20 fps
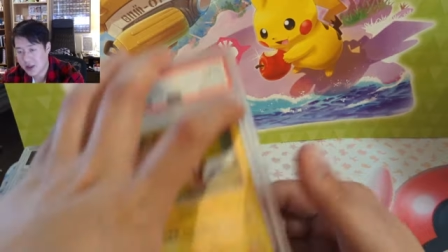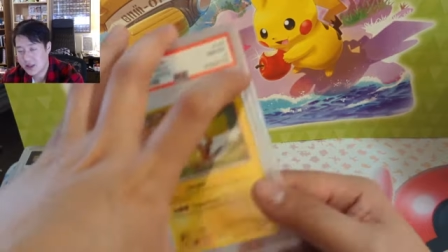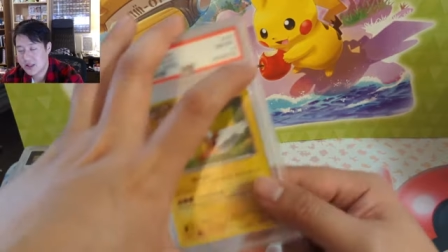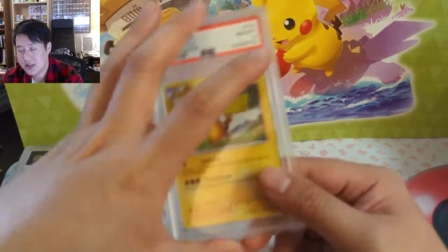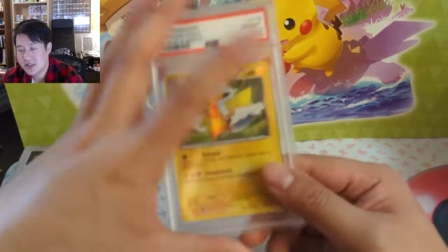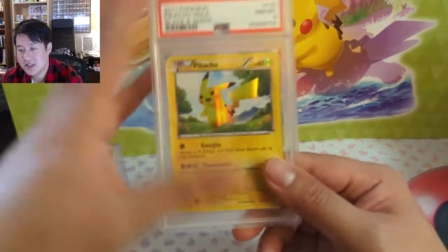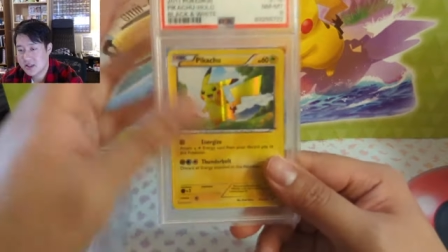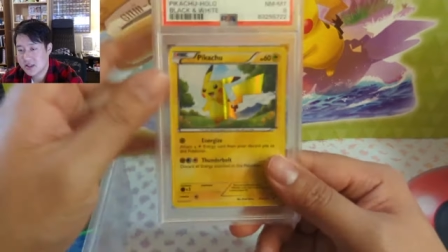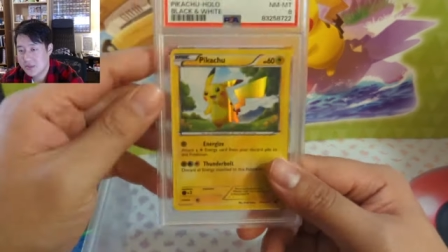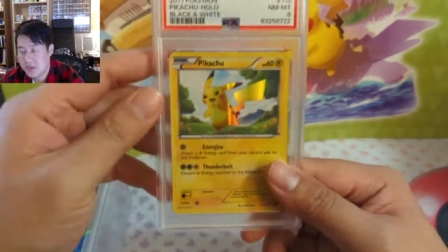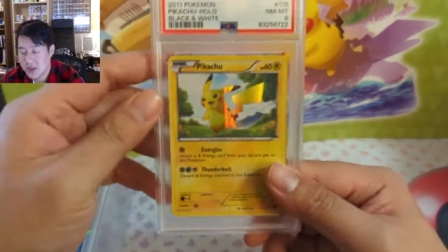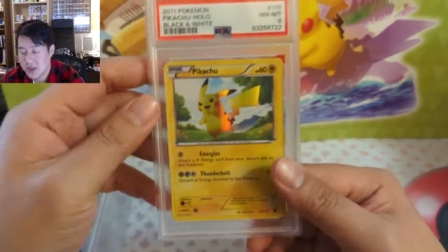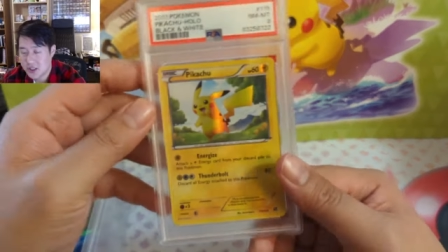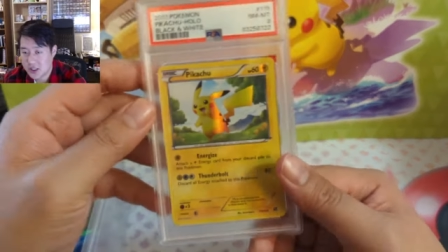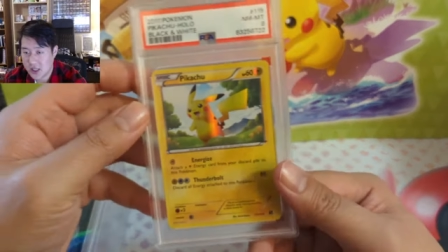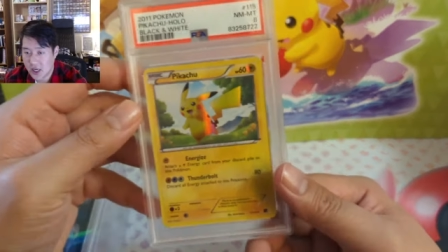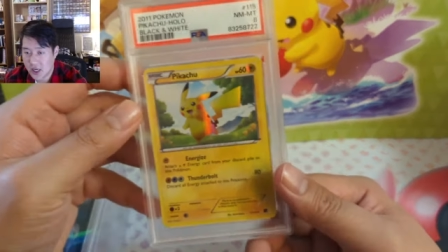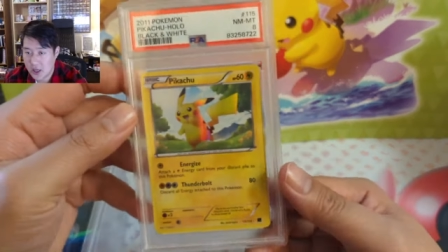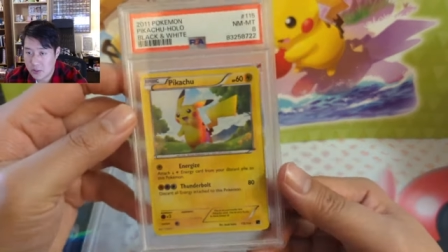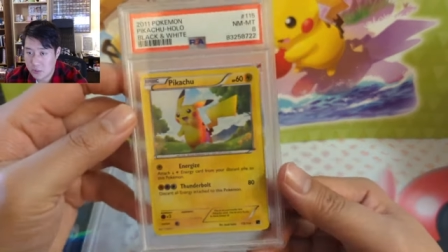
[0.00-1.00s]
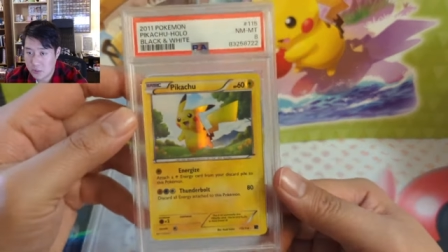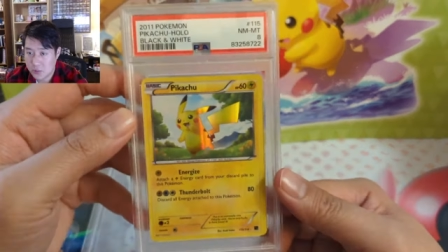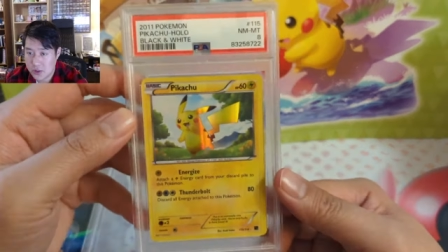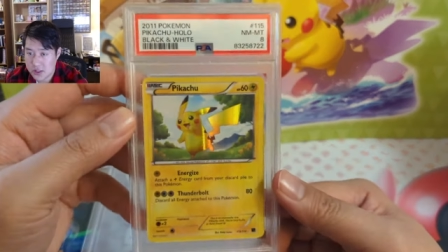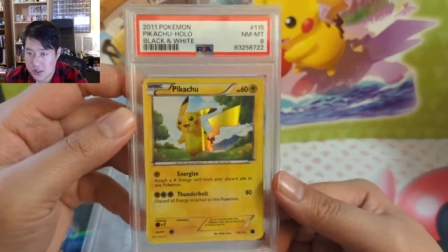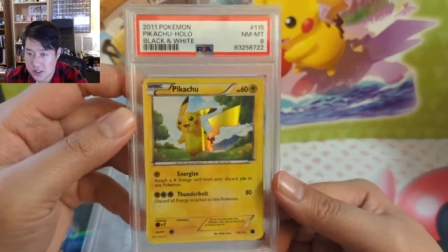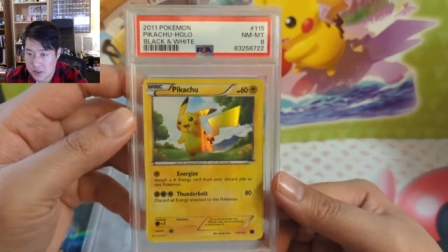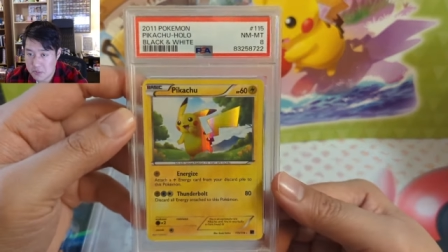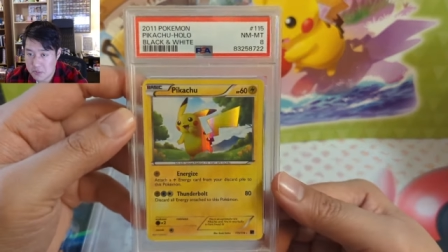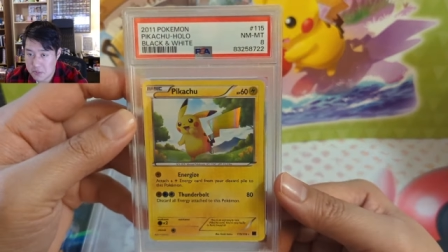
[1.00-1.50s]
this submission up with
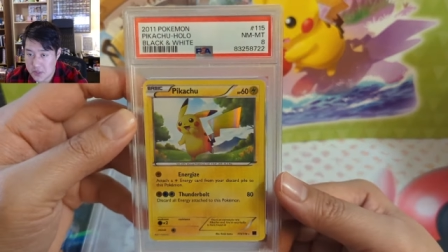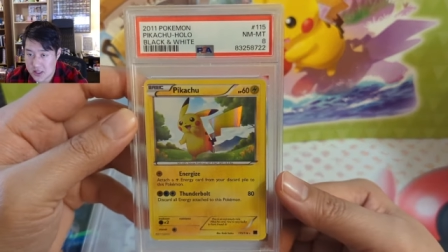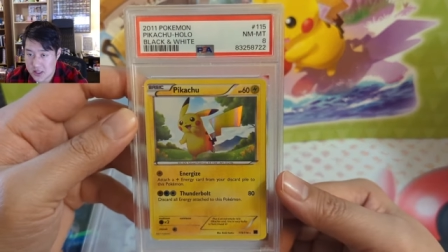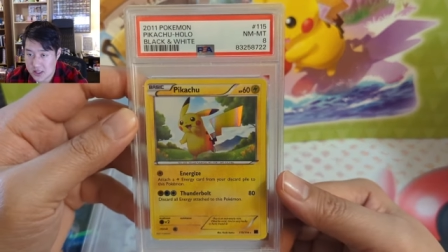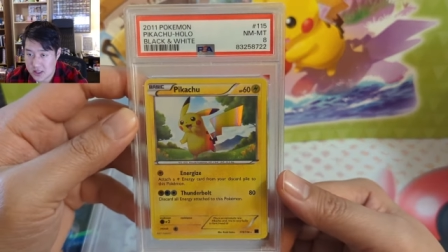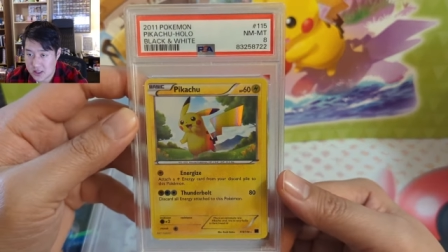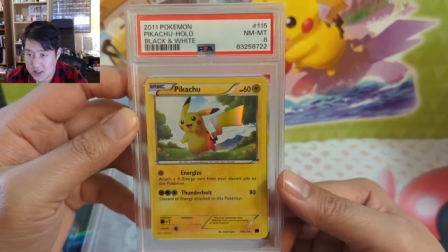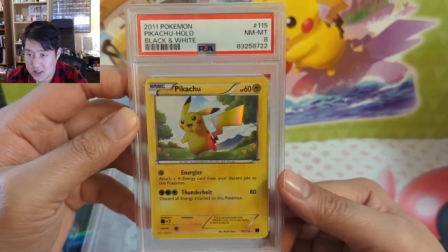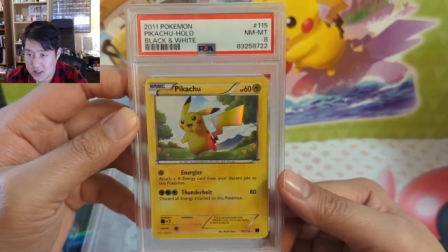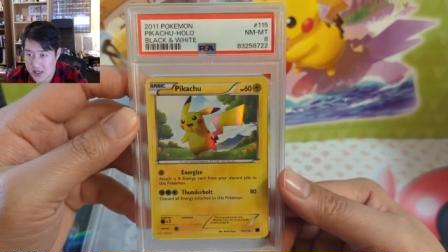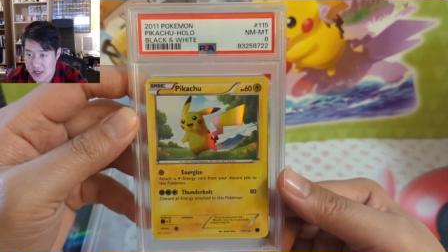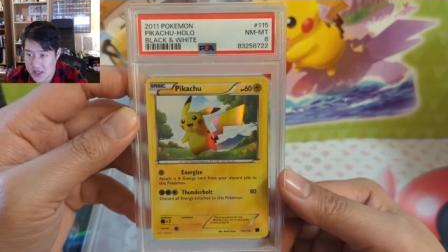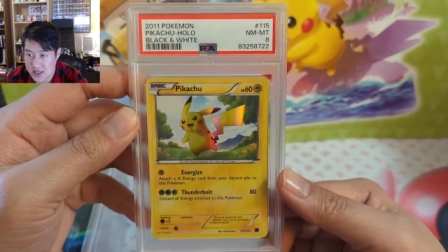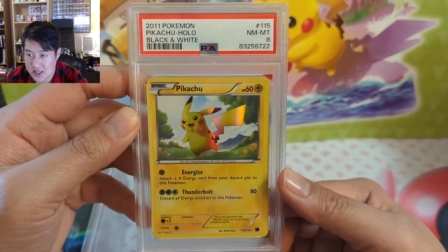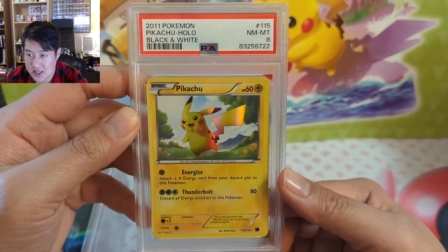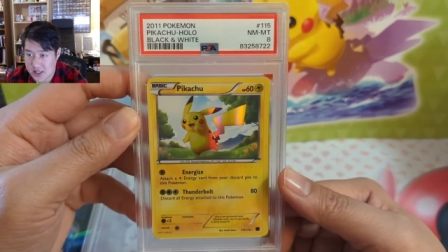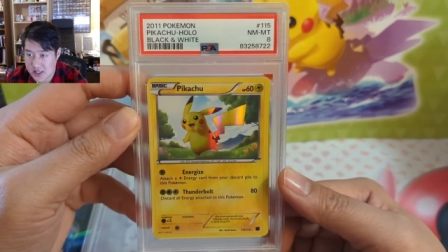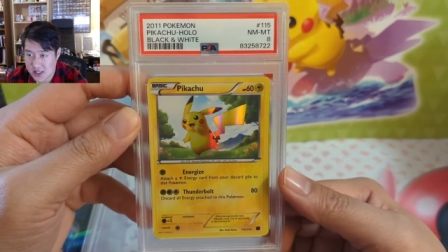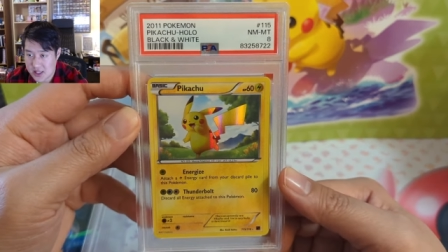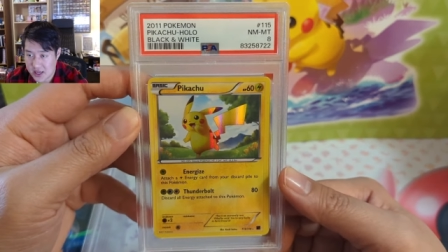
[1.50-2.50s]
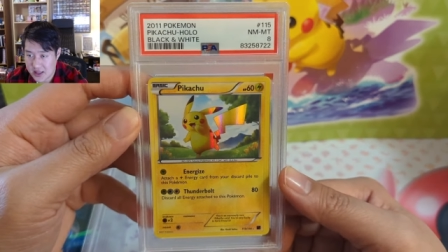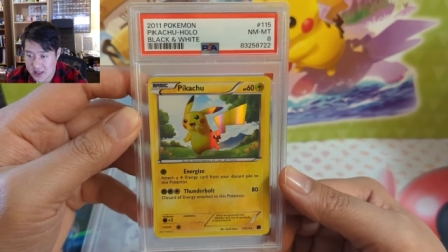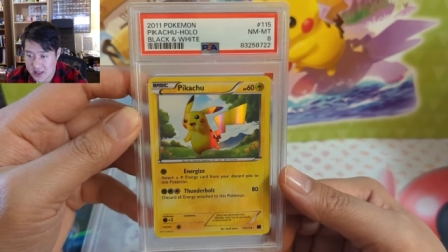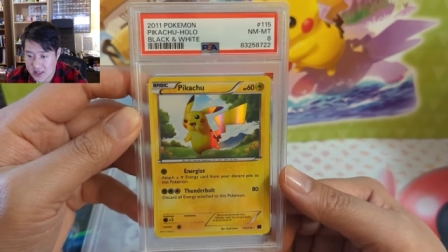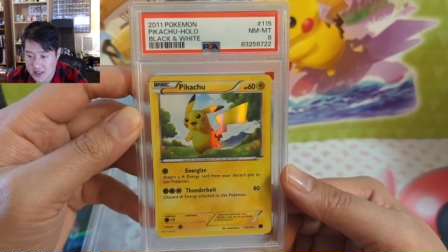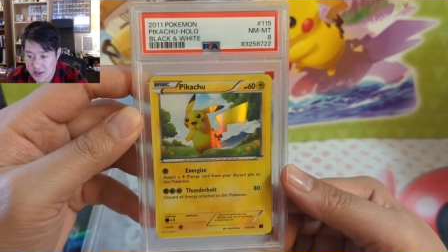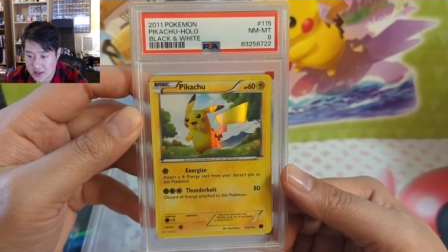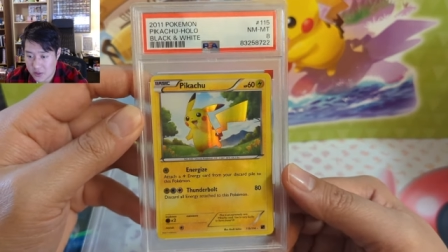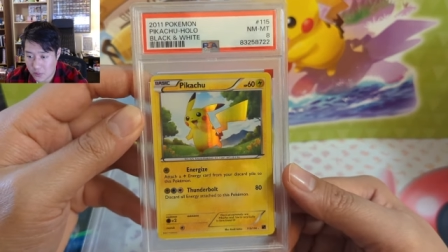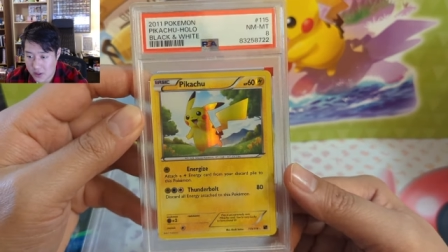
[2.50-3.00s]
some miscellaneous, I
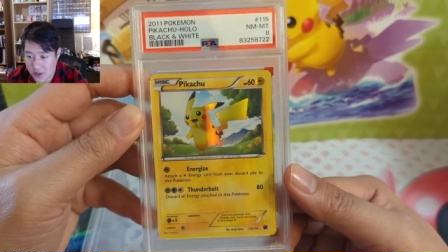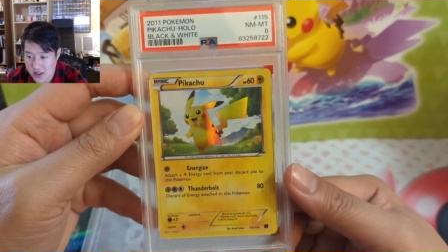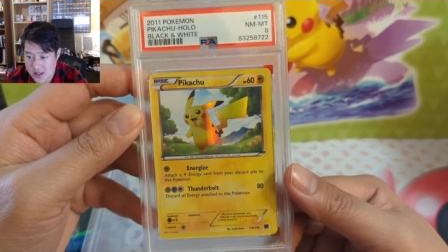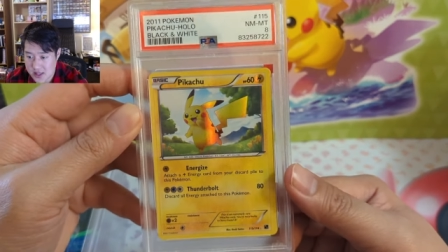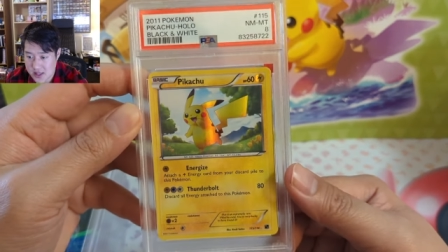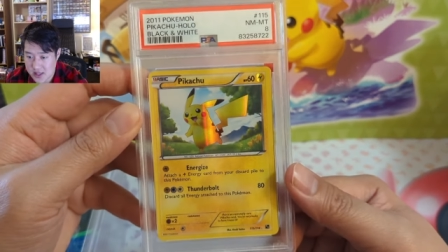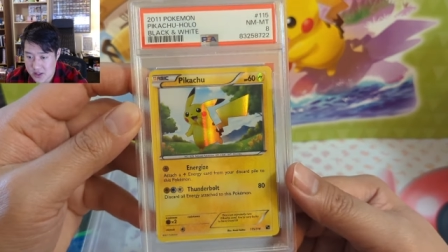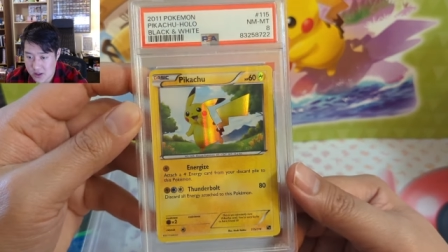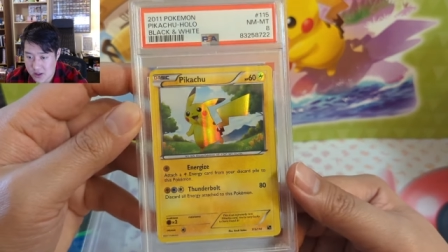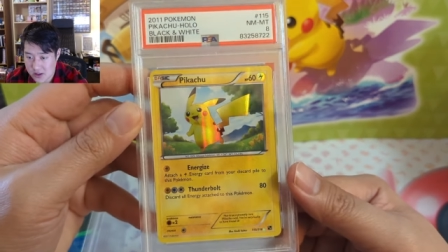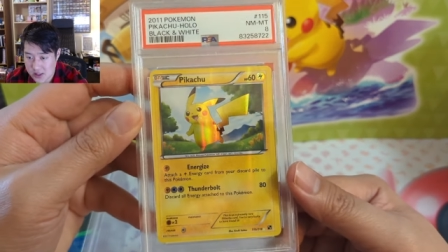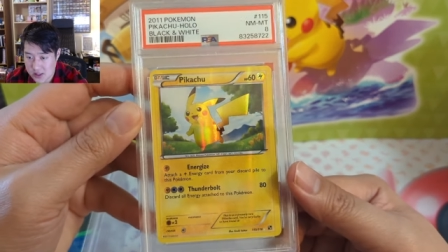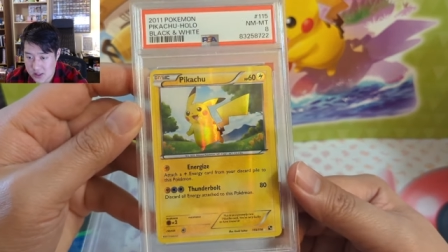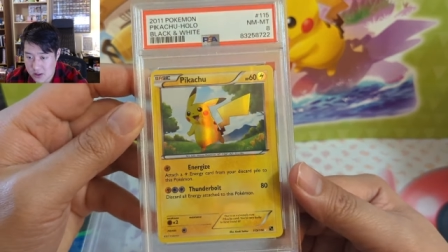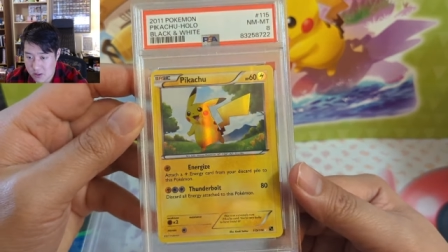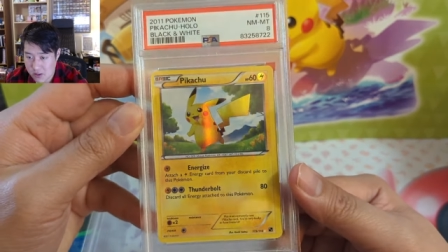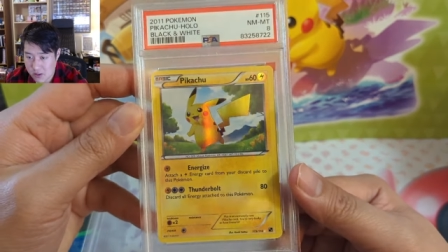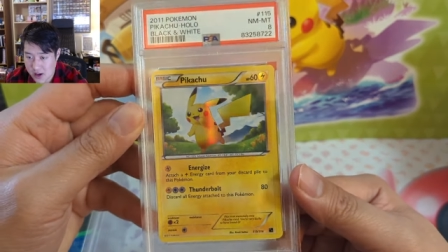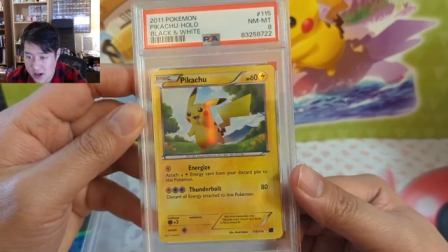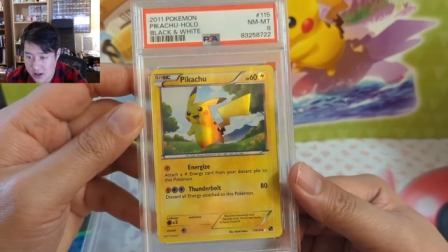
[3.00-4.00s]
think, I want to say these are secret rare.